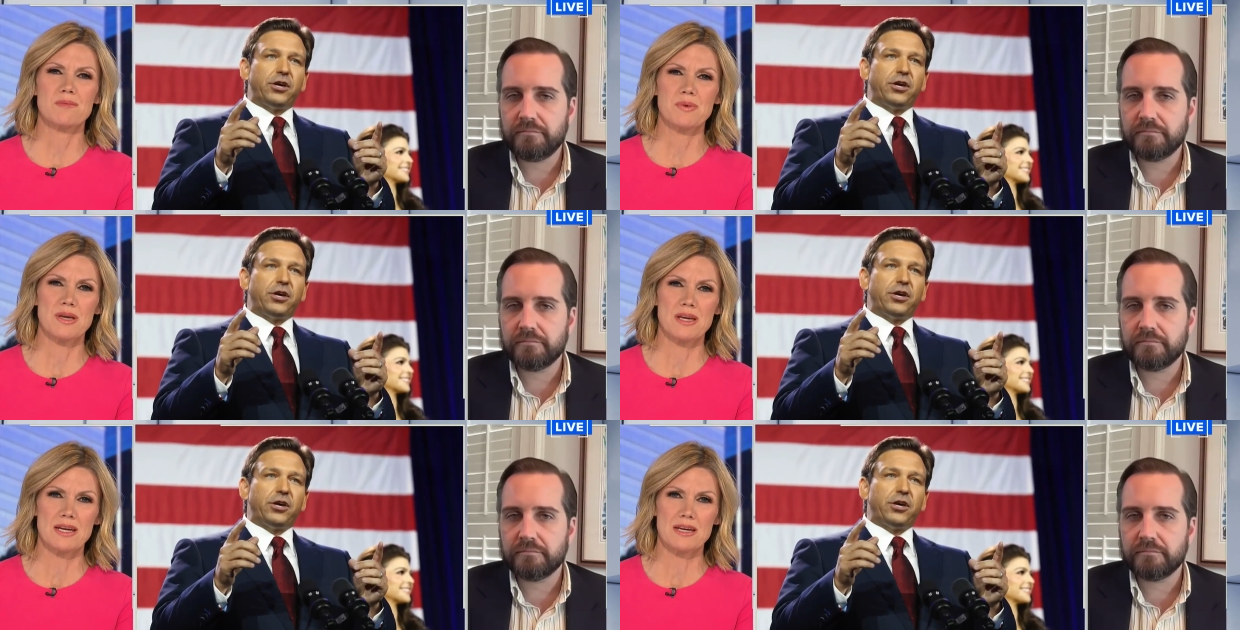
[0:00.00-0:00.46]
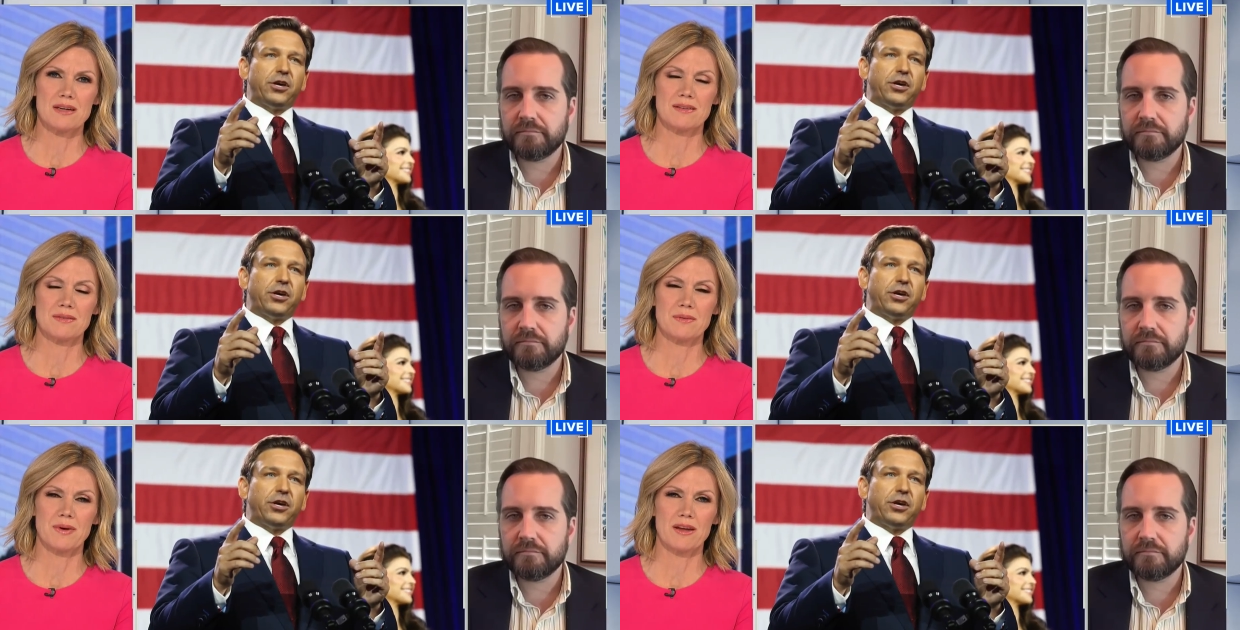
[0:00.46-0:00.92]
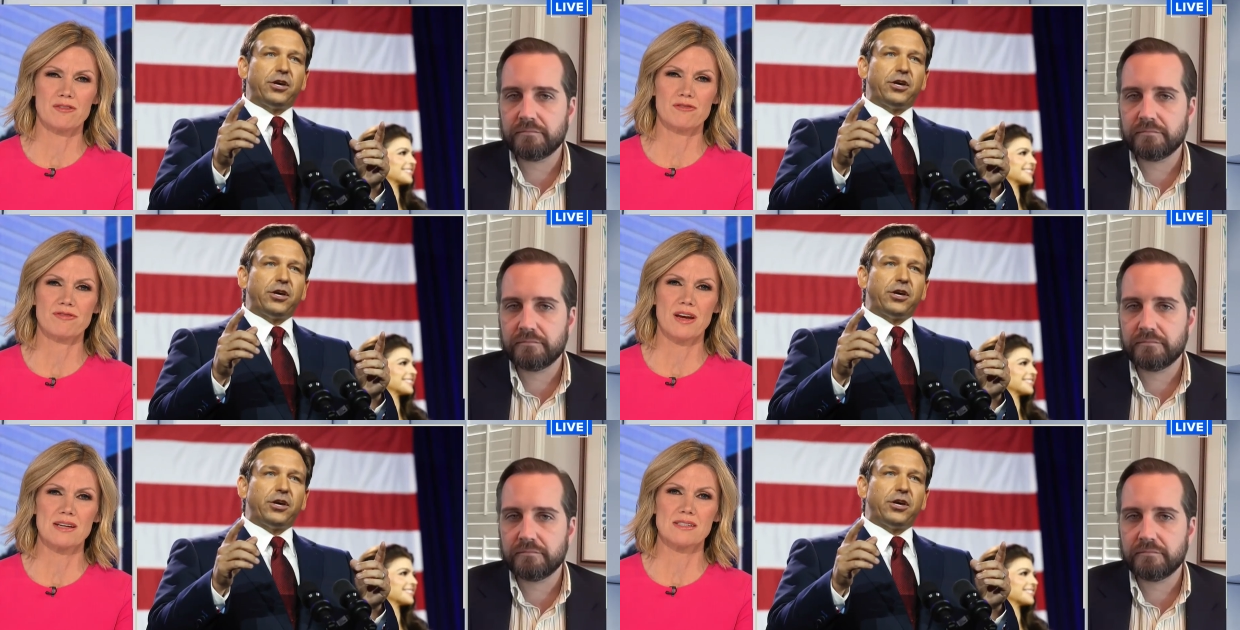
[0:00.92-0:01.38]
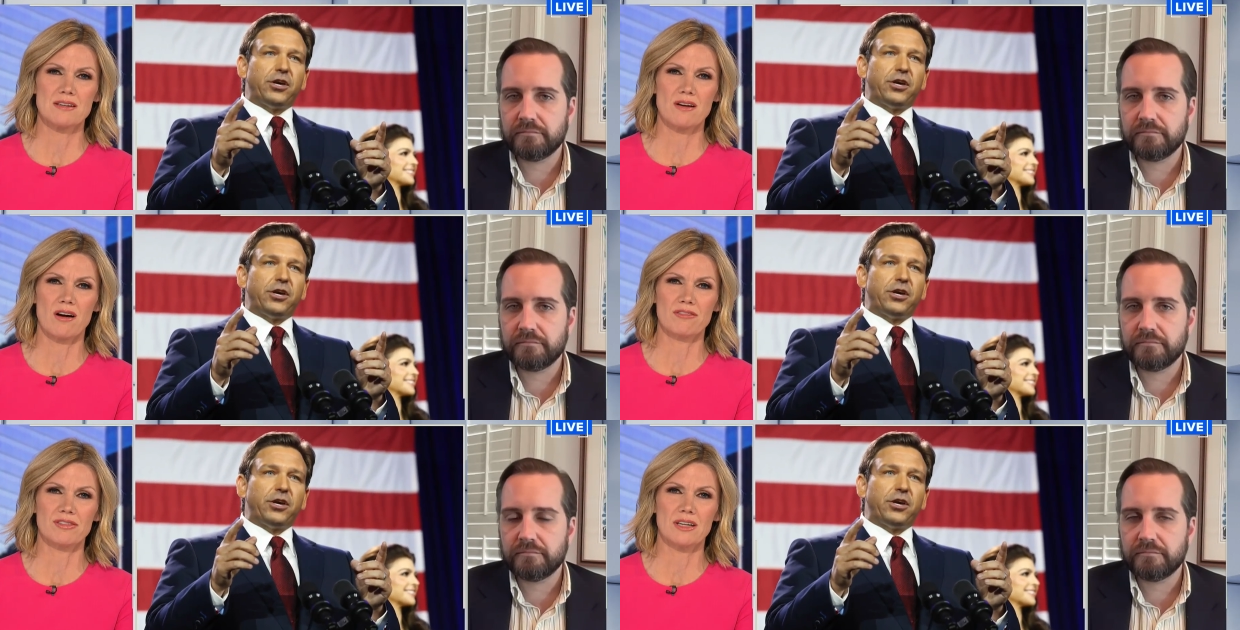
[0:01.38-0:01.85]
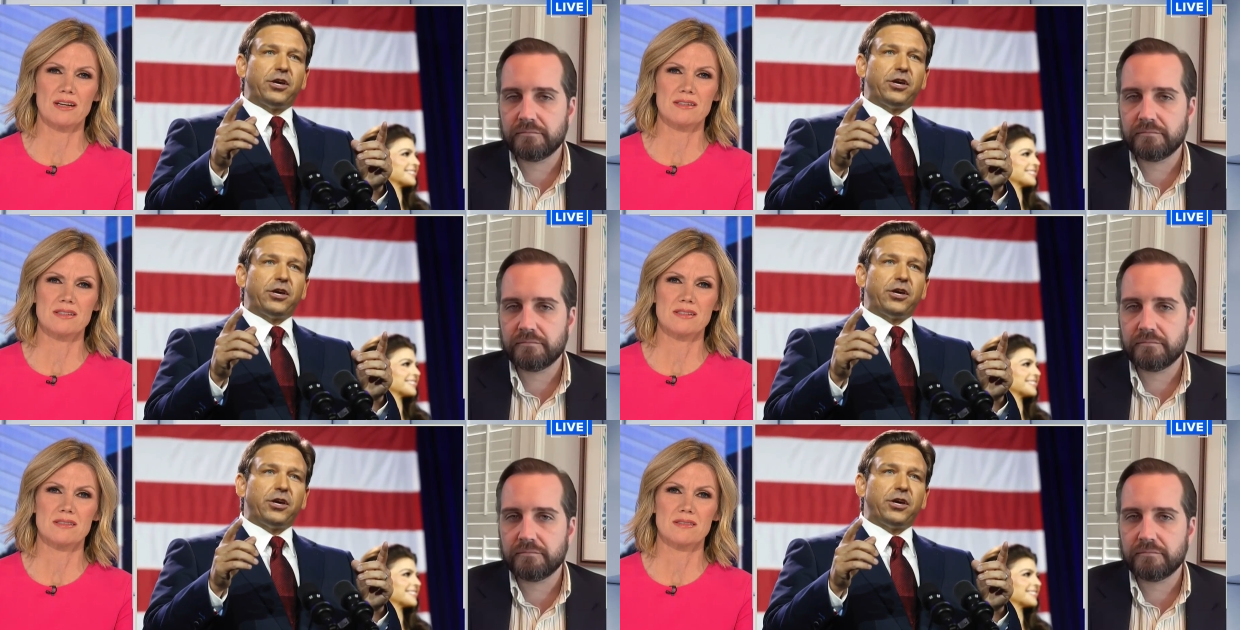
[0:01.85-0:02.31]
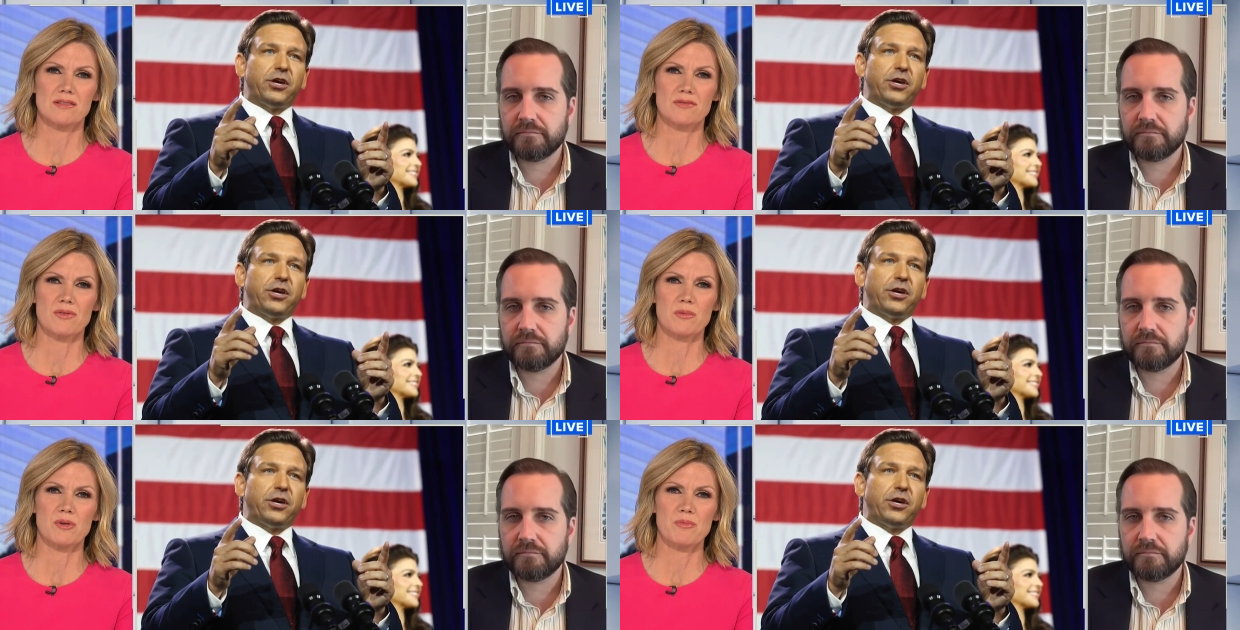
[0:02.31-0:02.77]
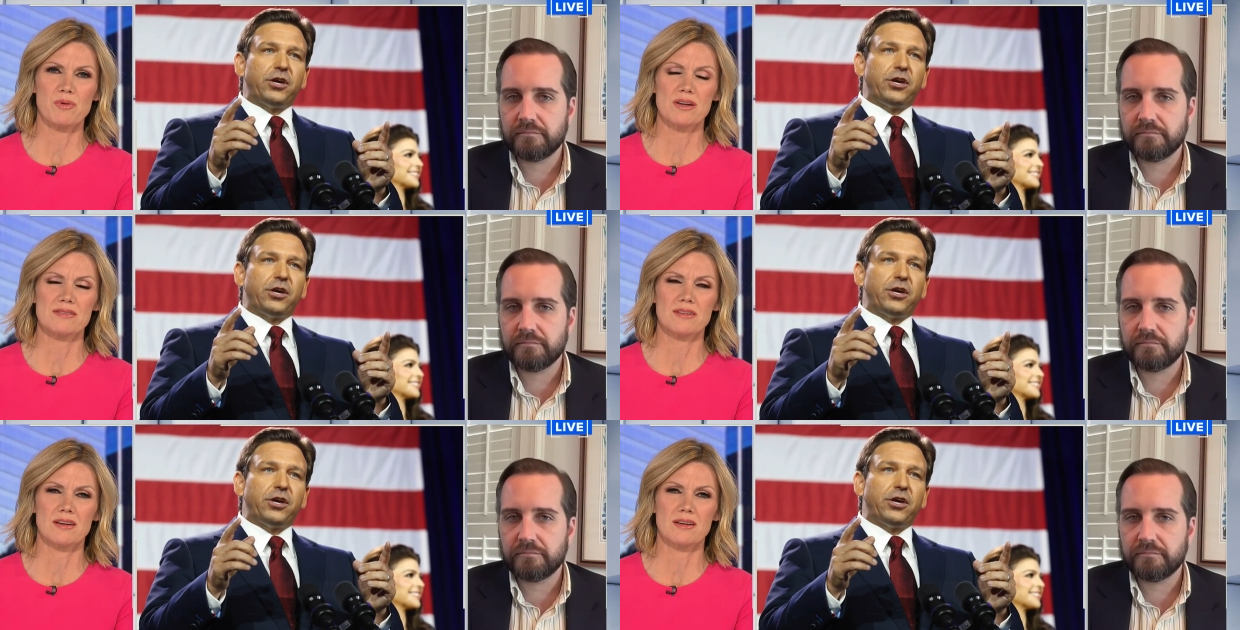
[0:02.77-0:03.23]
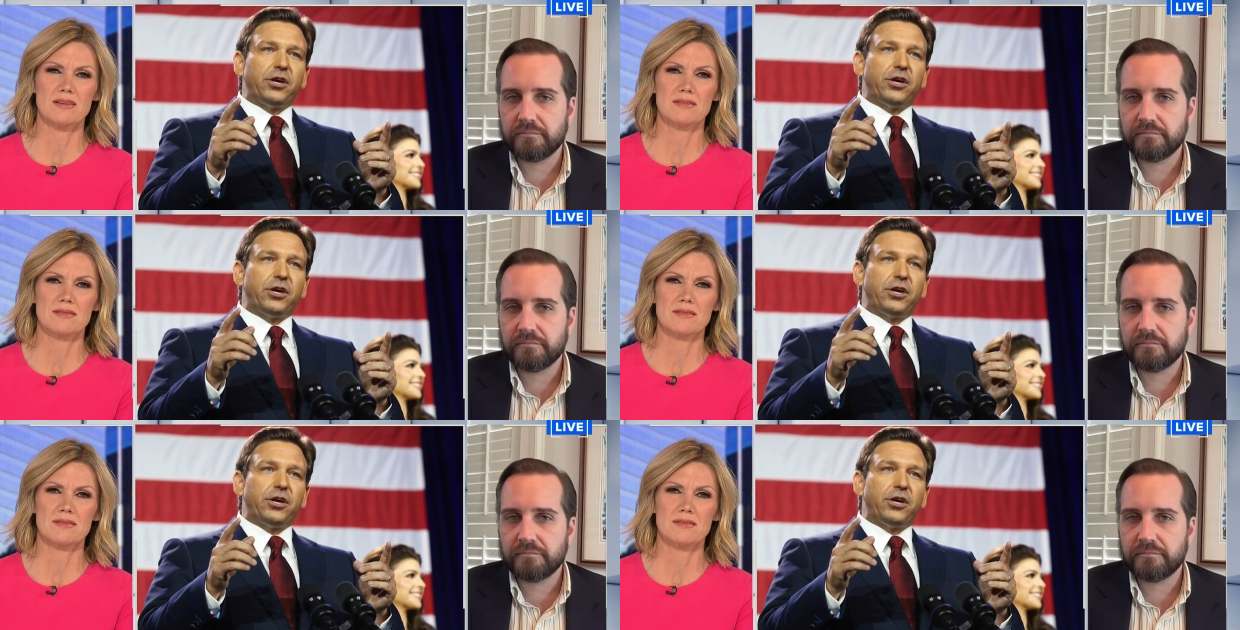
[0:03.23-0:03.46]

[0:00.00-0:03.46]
Speaker 1: be when facing off against the former president